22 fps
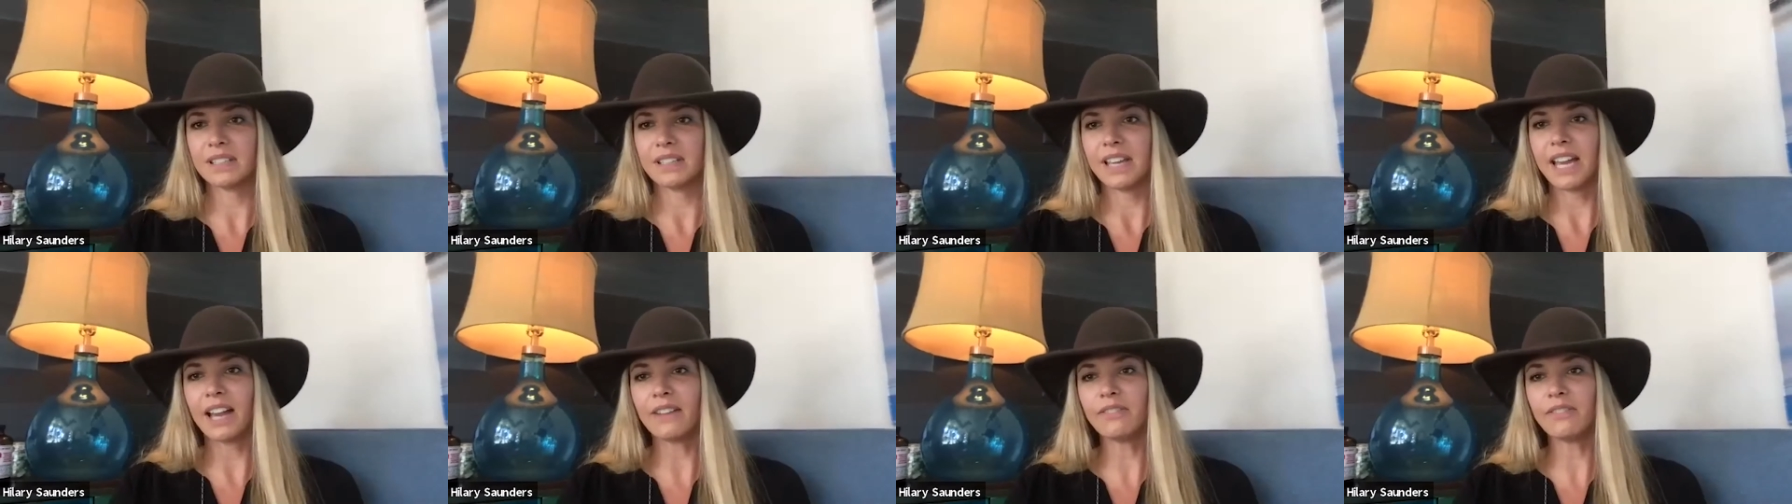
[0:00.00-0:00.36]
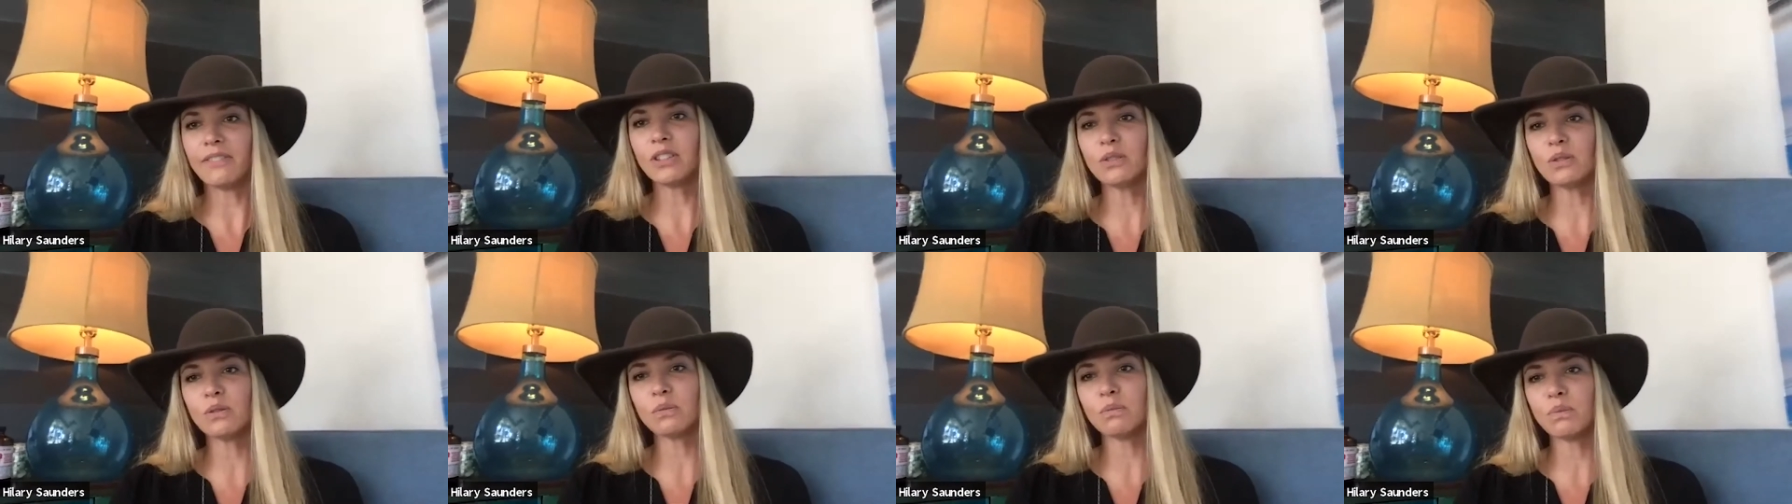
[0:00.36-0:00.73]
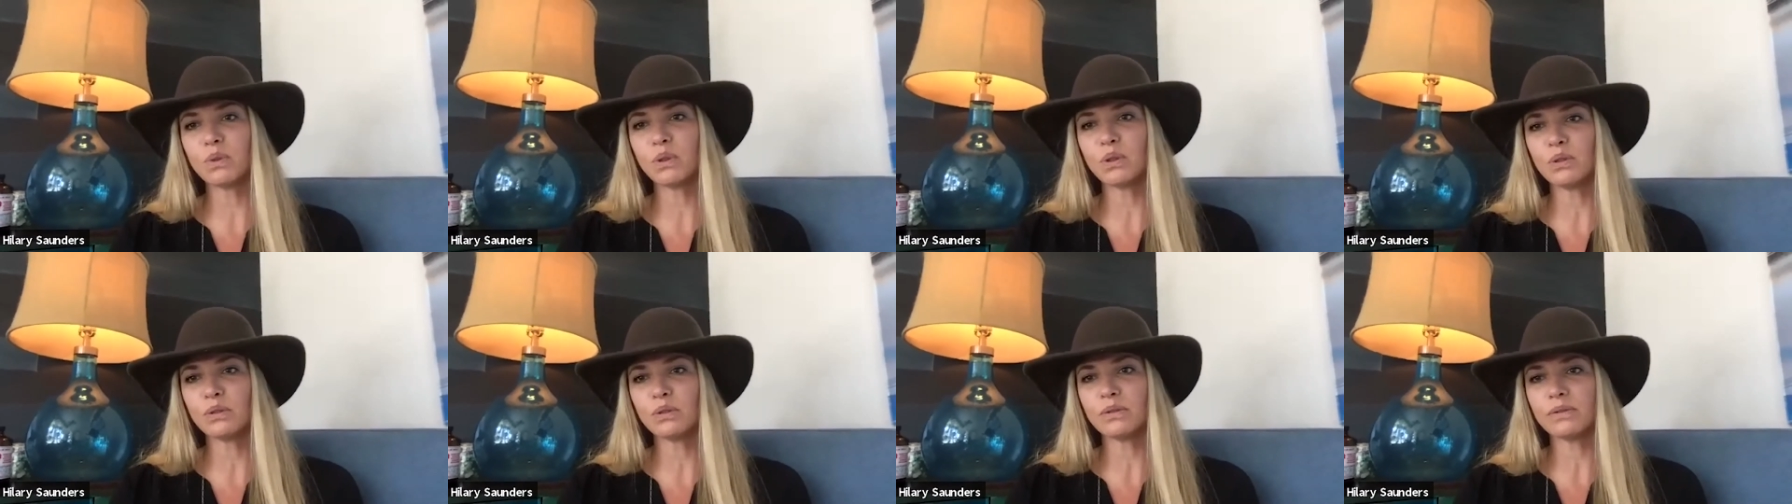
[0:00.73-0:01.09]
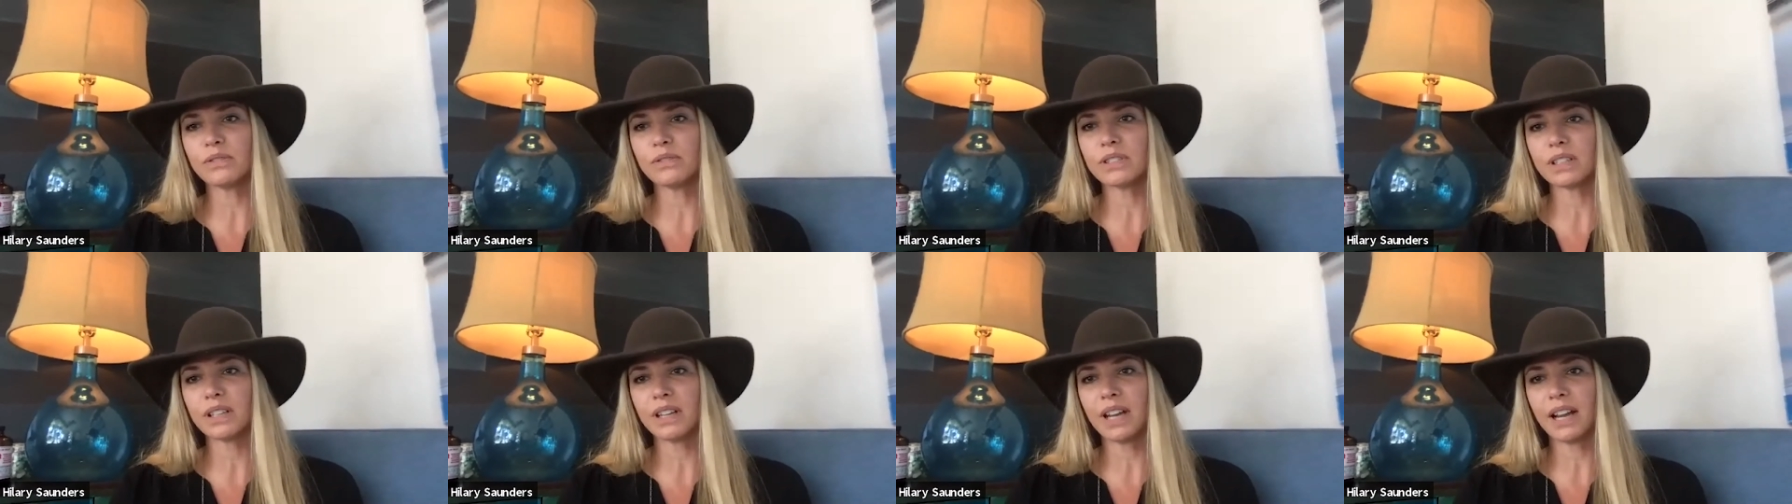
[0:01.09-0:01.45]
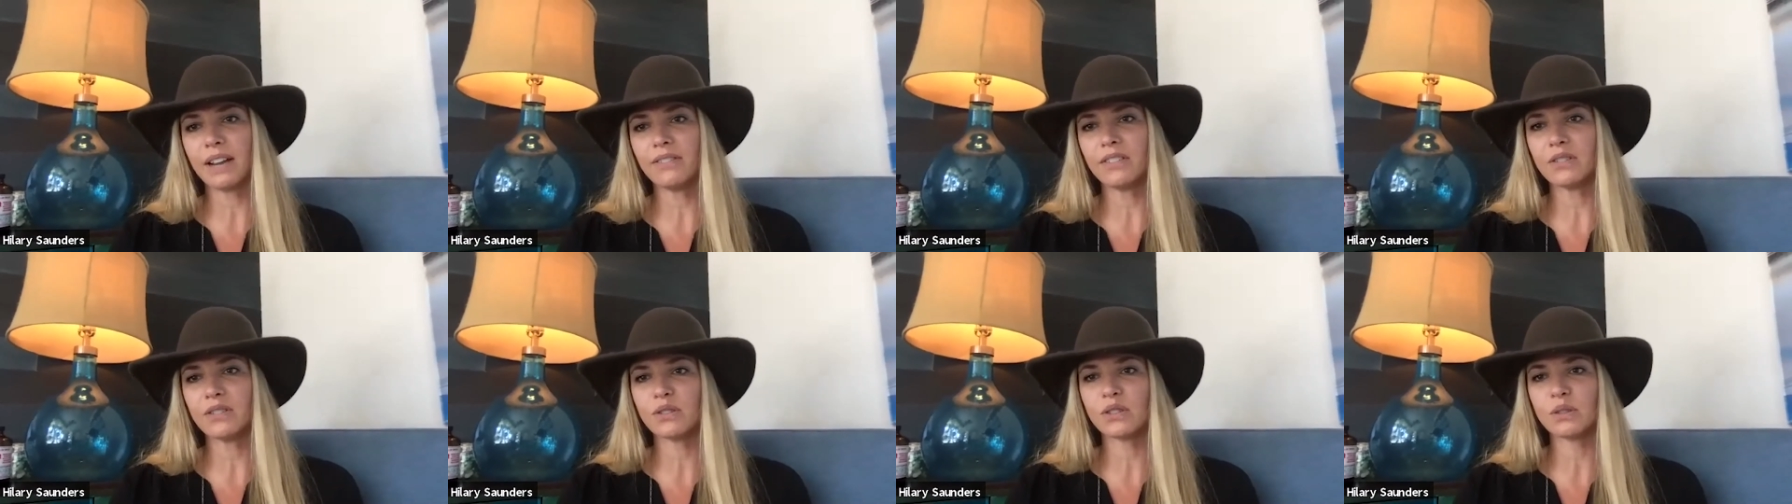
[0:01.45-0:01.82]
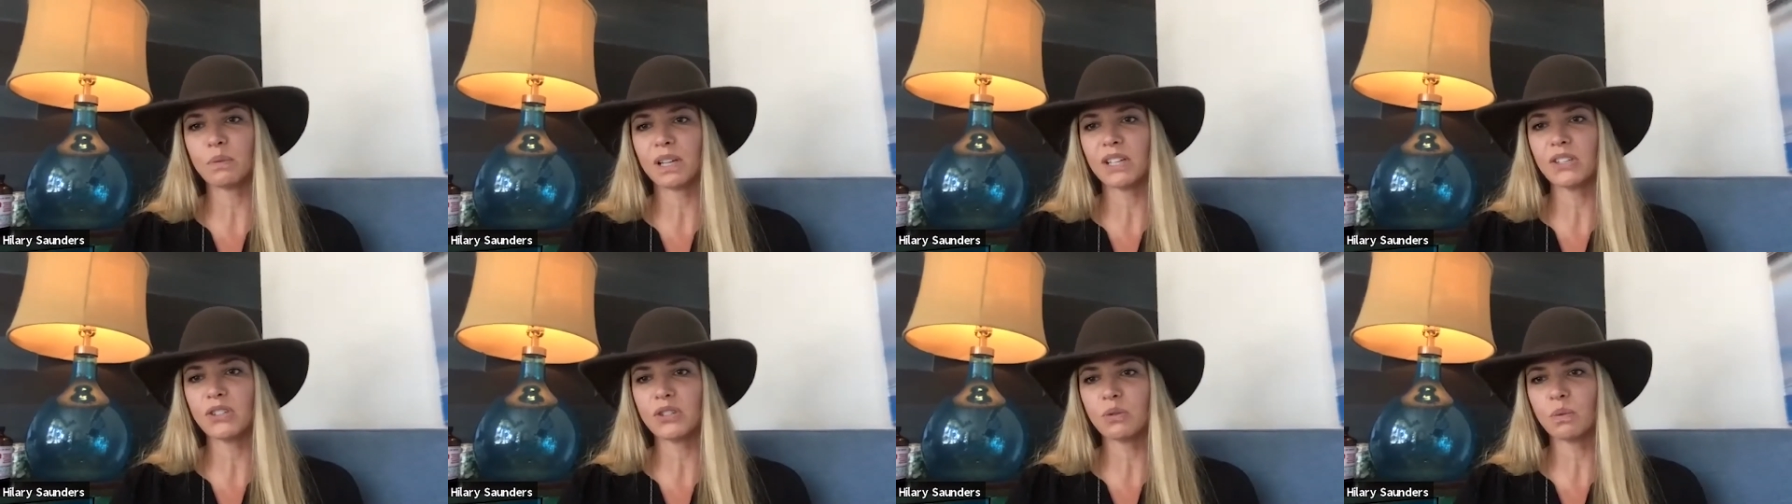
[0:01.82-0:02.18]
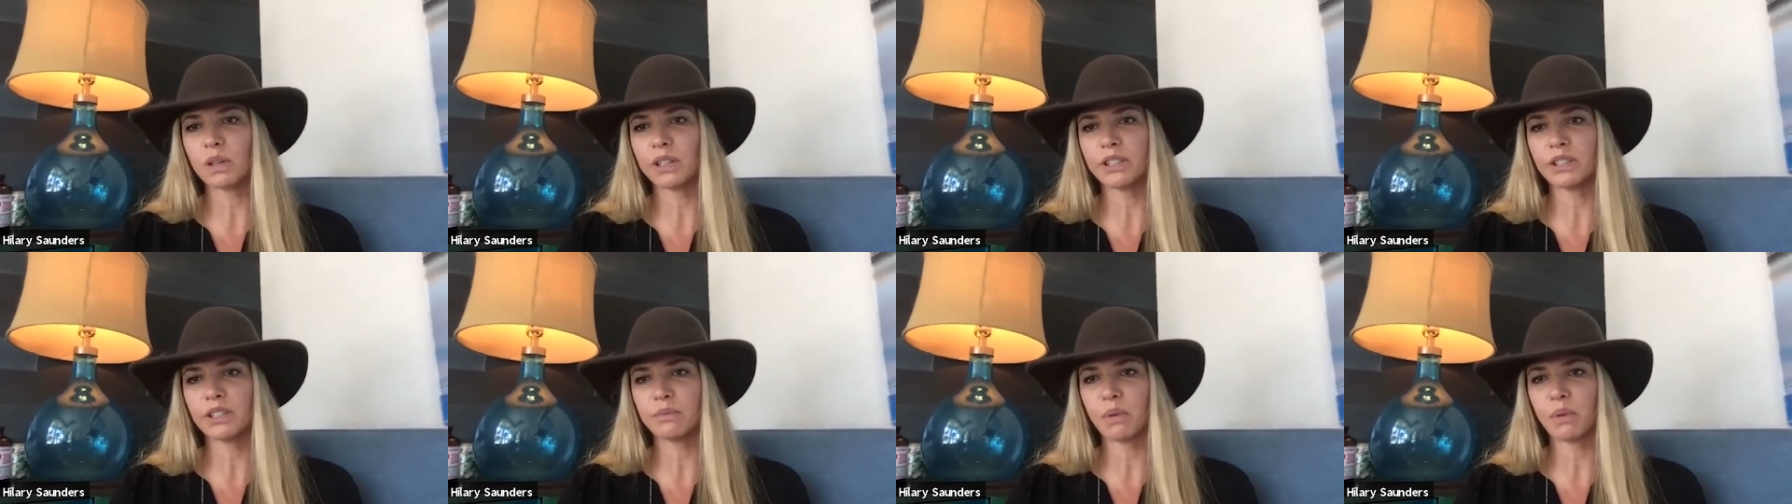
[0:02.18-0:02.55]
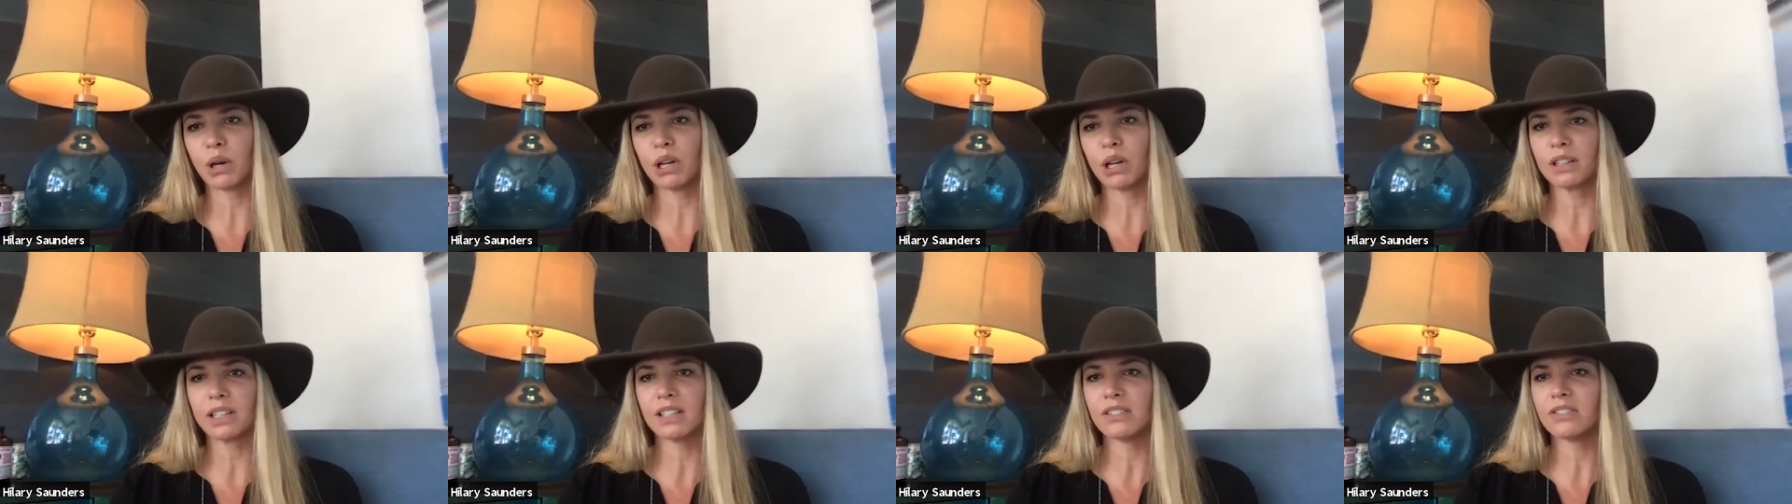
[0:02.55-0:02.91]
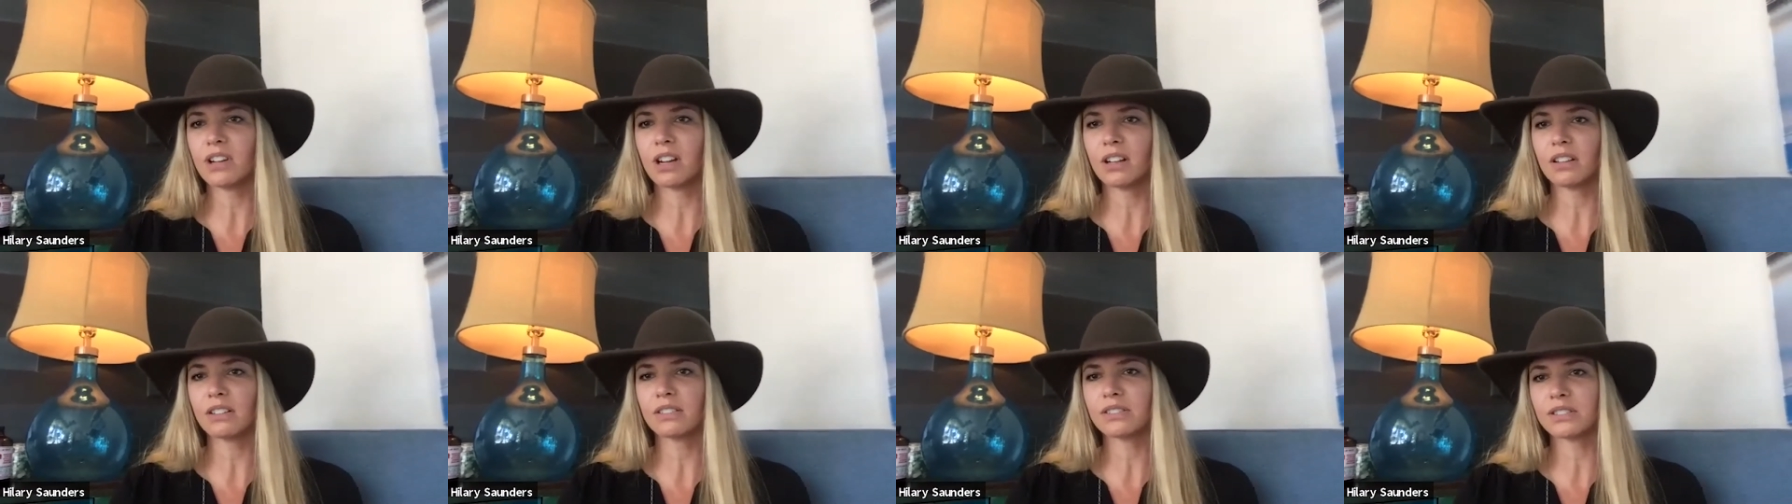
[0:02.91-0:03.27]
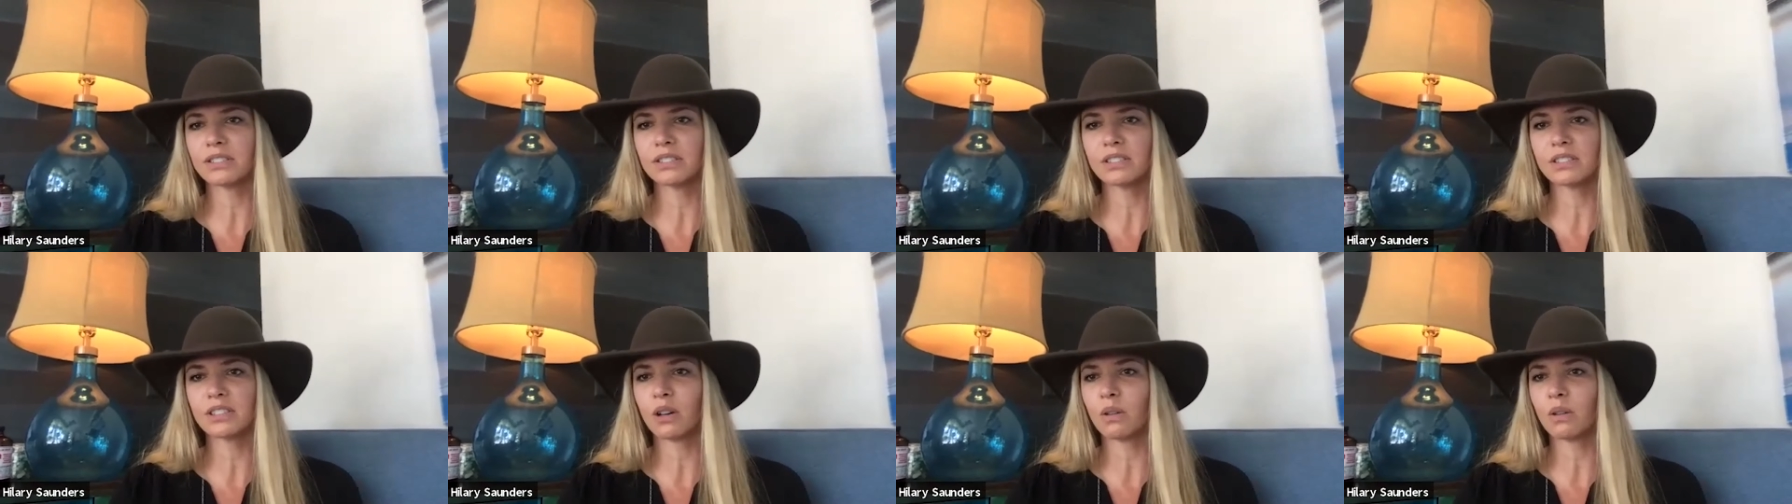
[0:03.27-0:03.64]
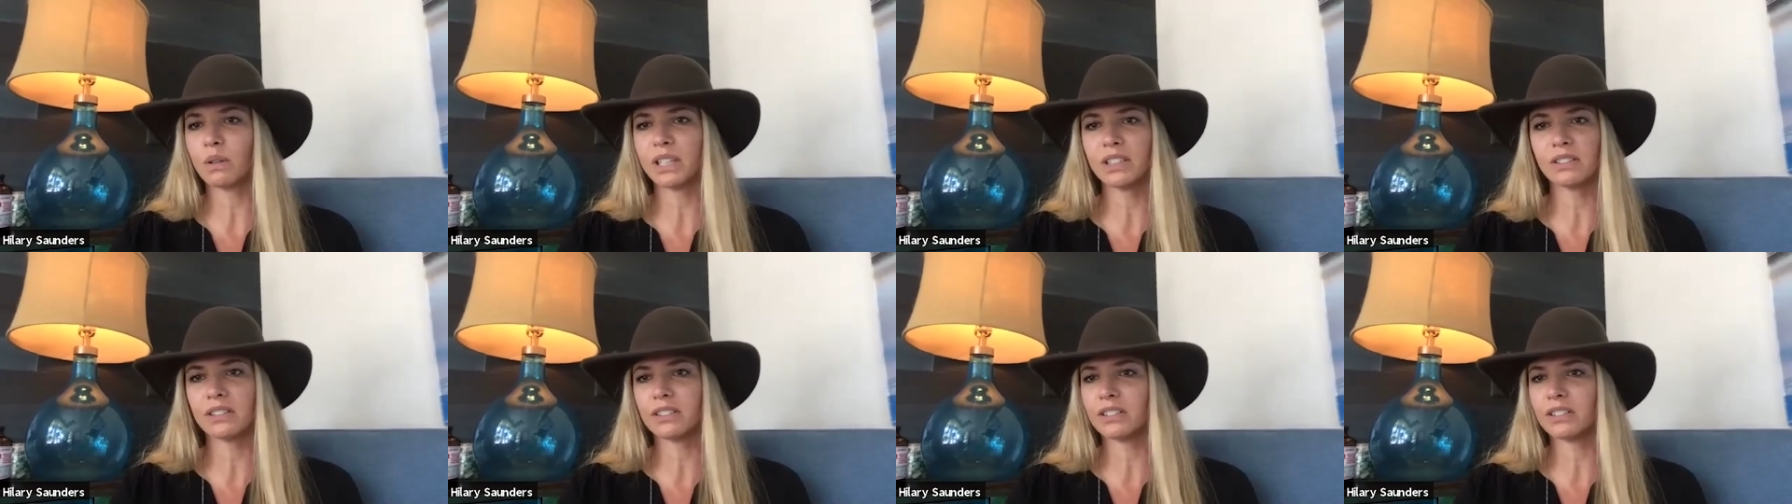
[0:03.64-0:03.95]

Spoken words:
Have you switched where your marketing dollars are going,